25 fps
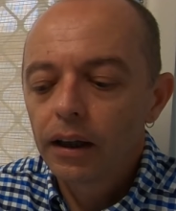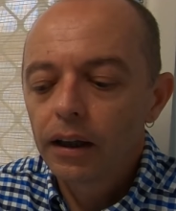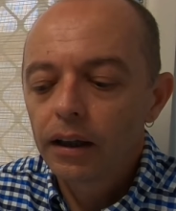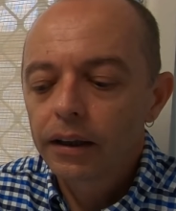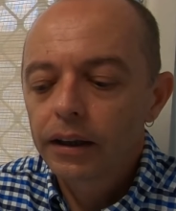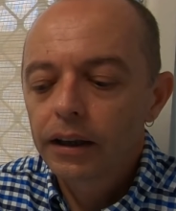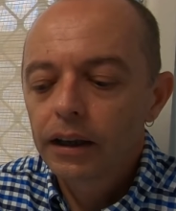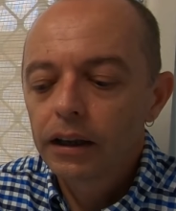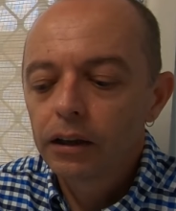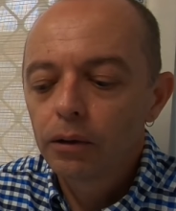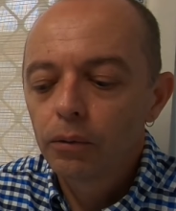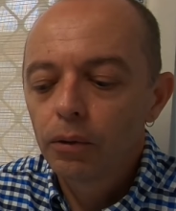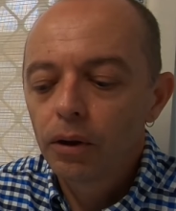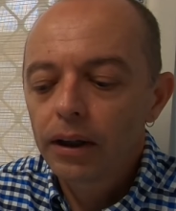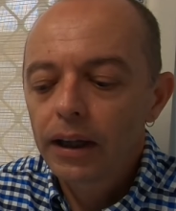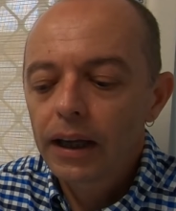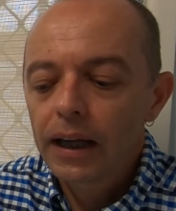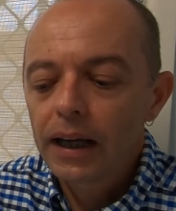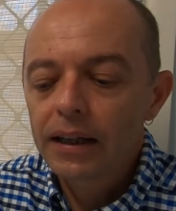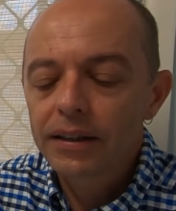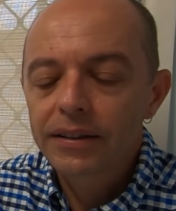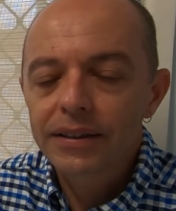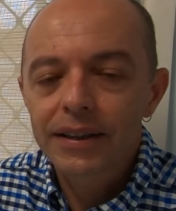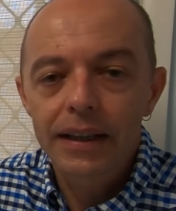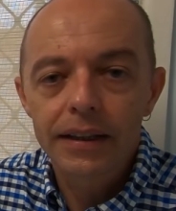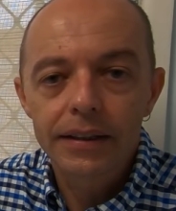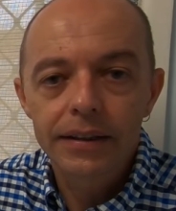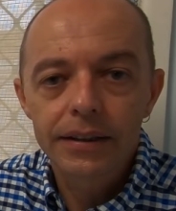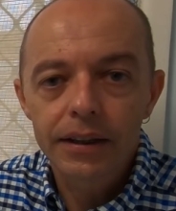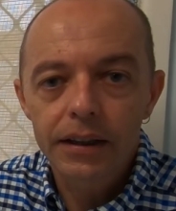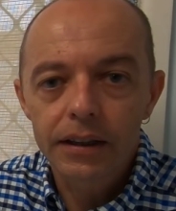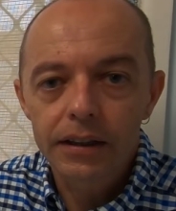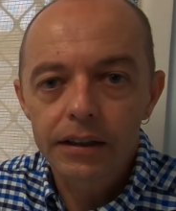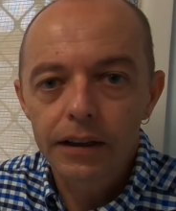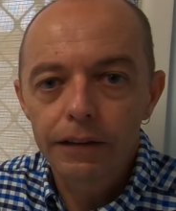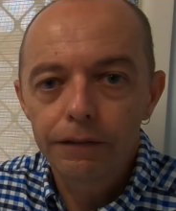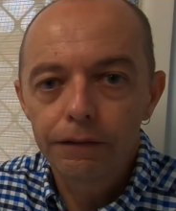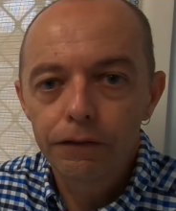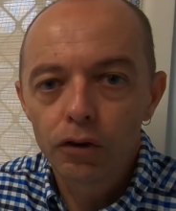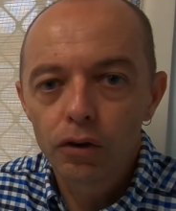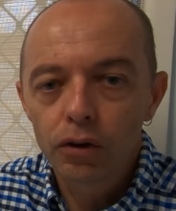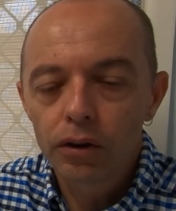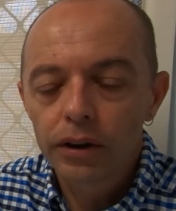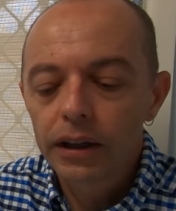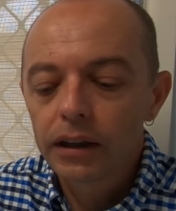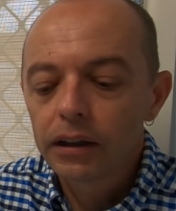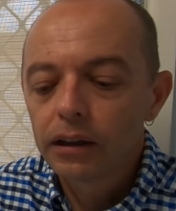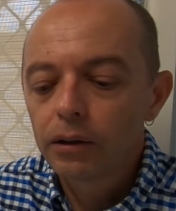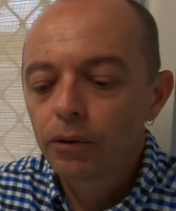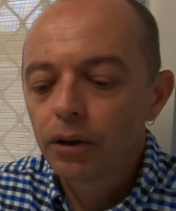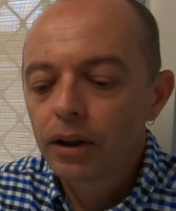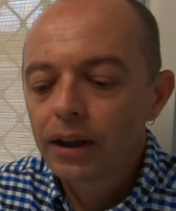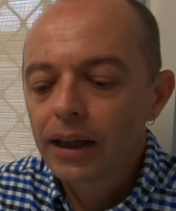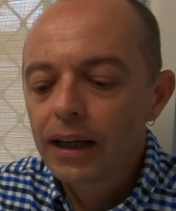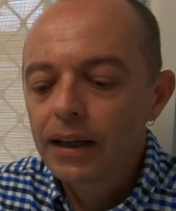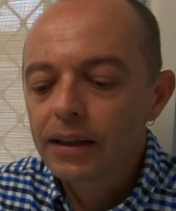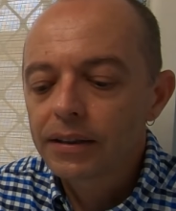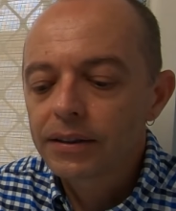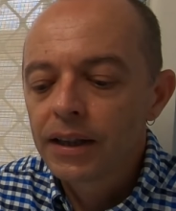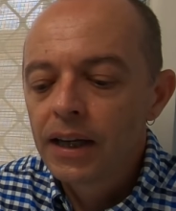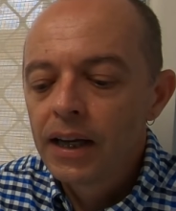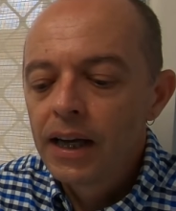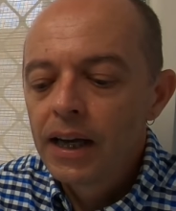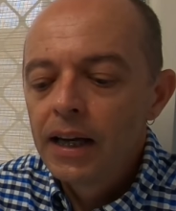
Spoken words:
kilowatt hours and 64 kilowatt hours.